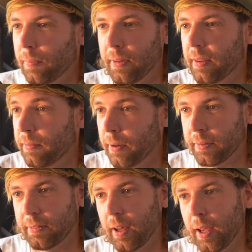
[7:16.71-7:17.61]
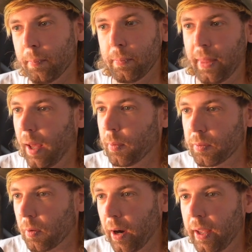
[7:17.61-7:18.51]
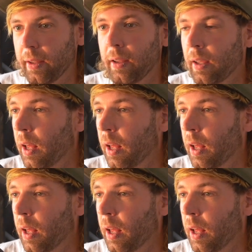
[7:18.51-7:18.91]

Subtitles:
for the first time. That was great.